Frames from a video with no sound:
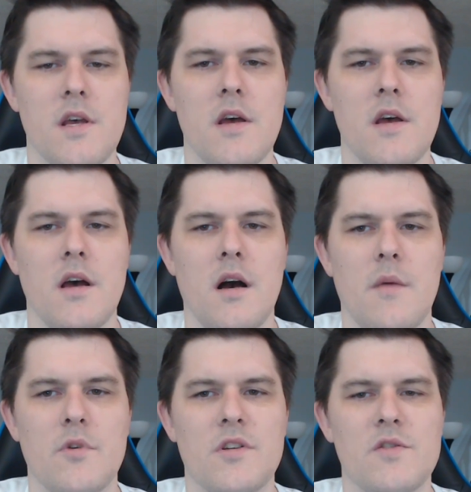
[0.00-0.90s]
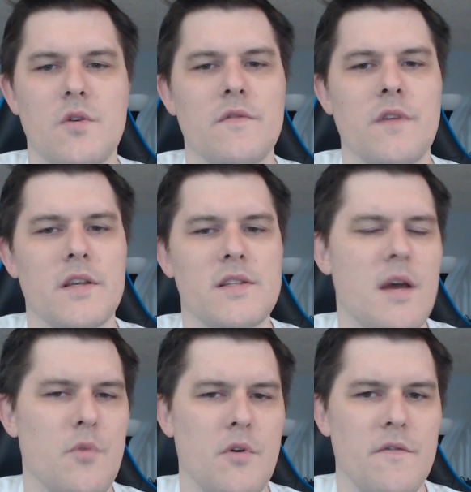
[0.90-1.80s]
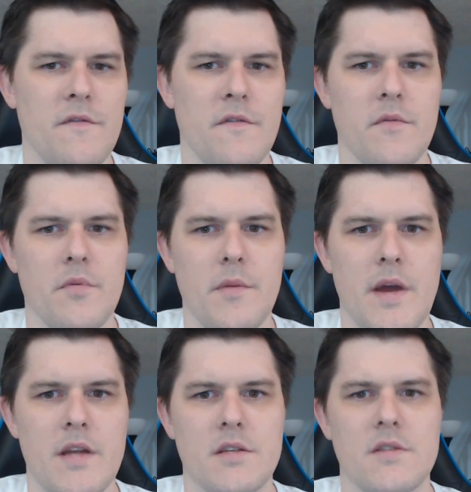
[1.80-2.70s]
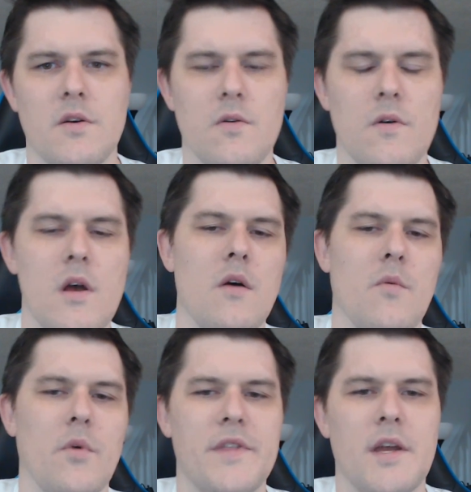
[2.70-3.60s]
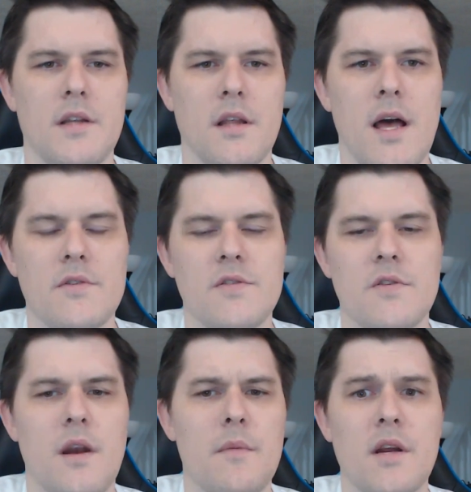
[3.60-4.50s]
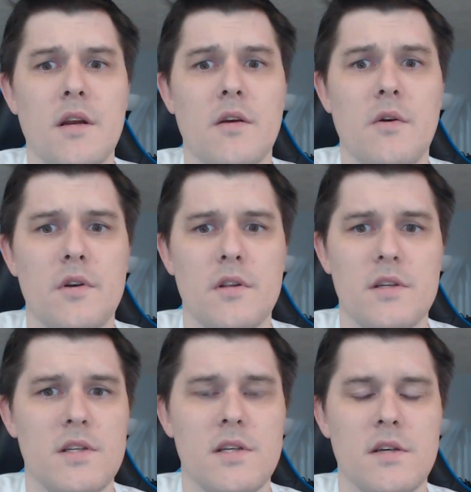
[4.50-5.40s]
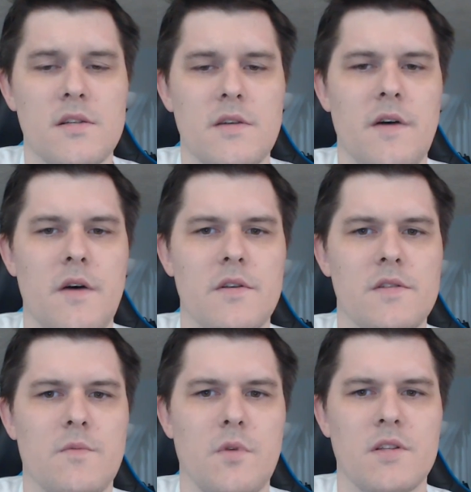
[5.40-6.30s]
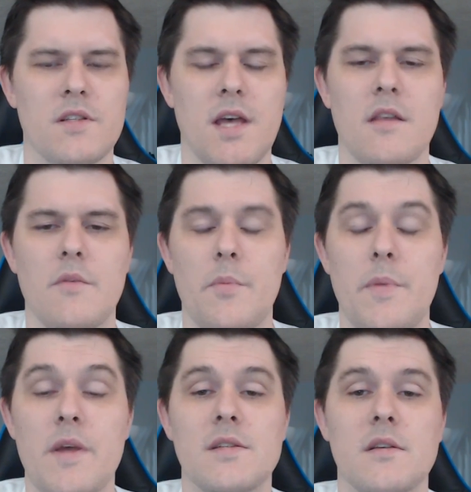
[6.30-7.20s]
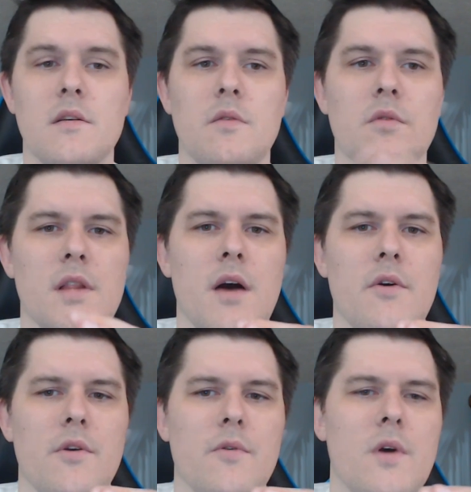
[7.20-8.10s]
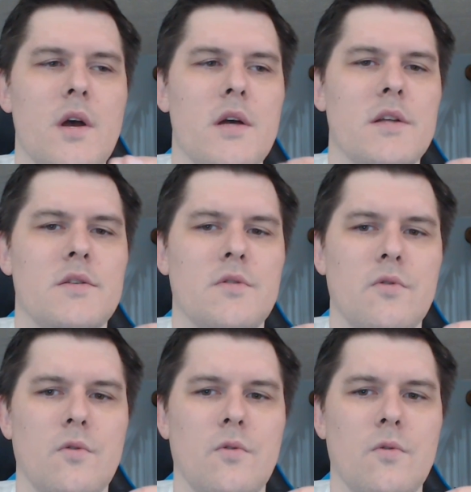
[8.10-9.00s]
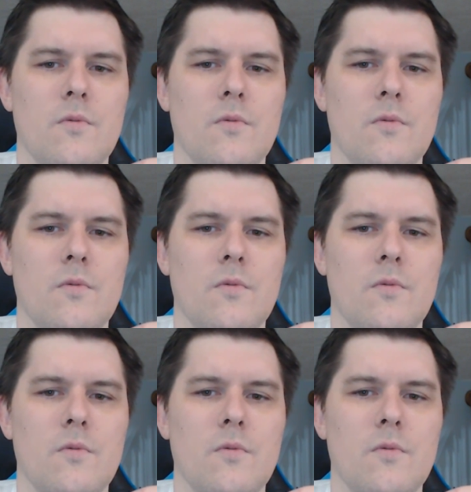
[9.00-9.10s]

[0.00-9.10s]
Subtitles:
which is sort of like sideboard if you've ever played Magic. So what that allows you, and I'm not going to go into the details of how this works exactly, but basically it will allow you to